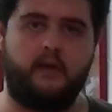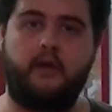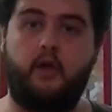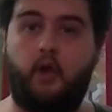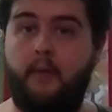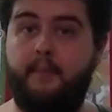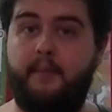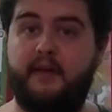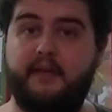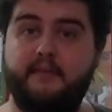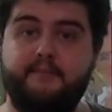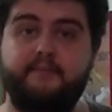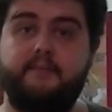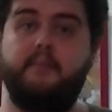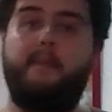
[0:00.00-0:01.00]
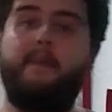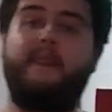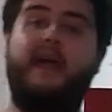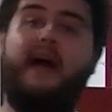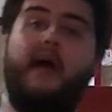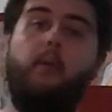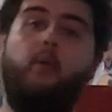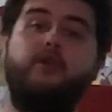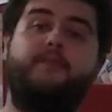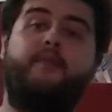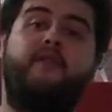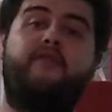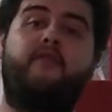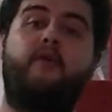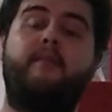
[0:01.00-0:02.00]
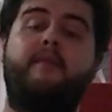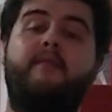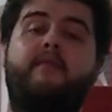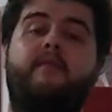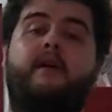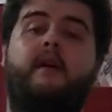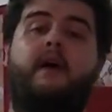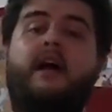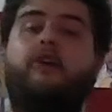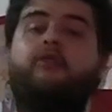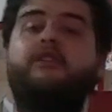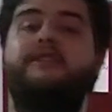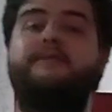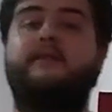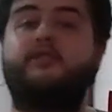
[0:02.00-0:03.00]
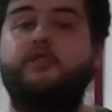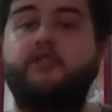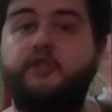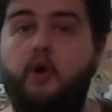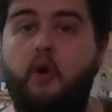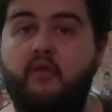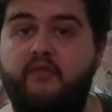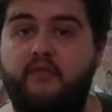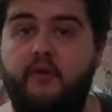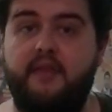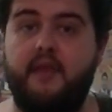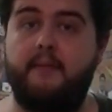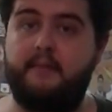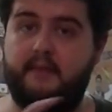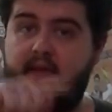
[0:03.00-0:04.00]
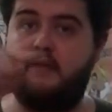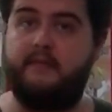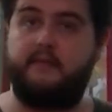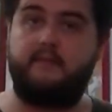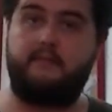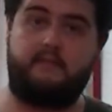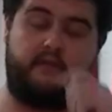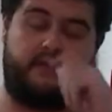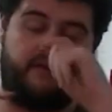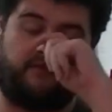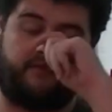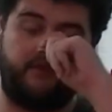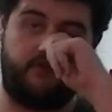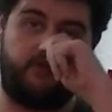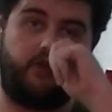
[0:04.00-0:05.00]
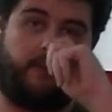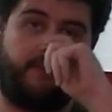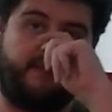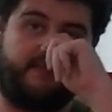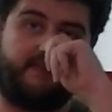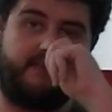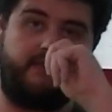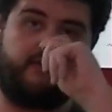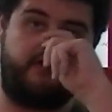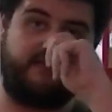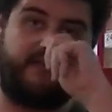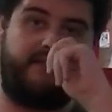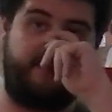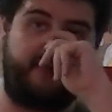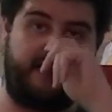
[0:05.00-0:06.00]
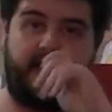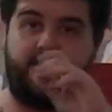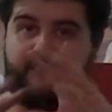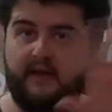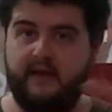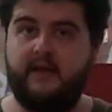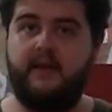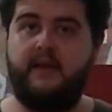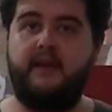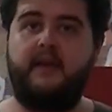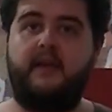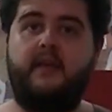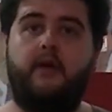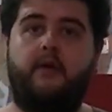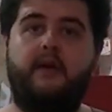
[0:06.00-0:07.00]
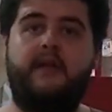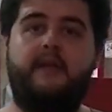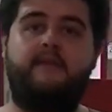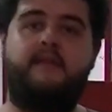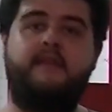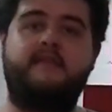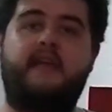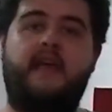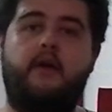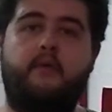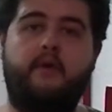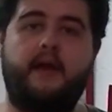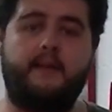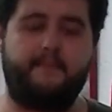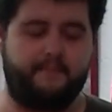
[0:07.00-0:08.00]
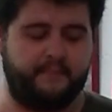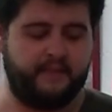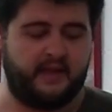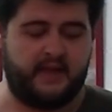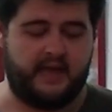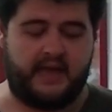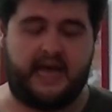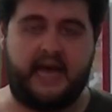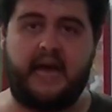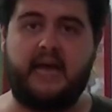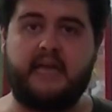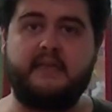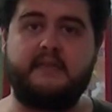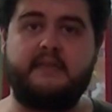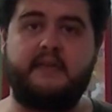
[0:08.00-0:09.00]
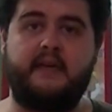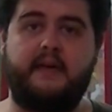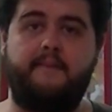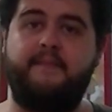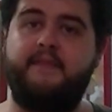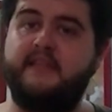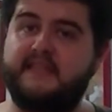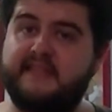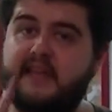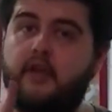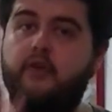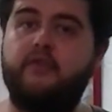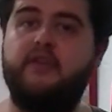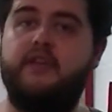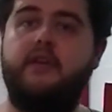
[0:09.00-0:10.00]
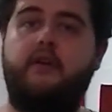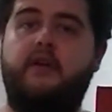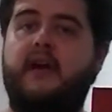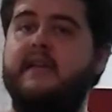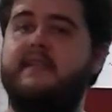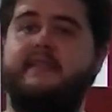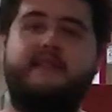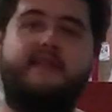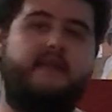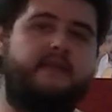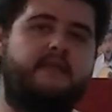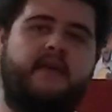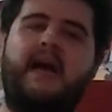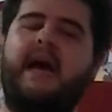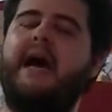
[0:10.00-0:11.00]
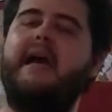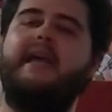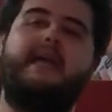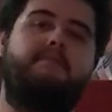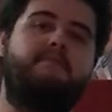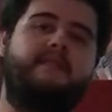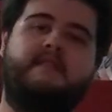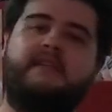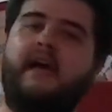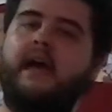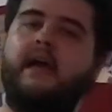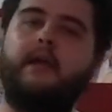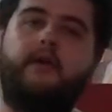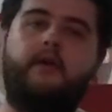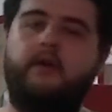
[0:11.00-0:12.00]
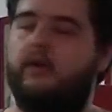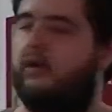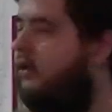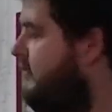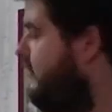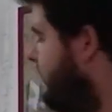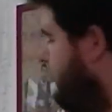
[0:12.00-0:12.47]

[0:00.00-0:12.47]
company. I was performing a Christmas show for them in different shopping centers that they have here in this area. And the second year I said, I am tired of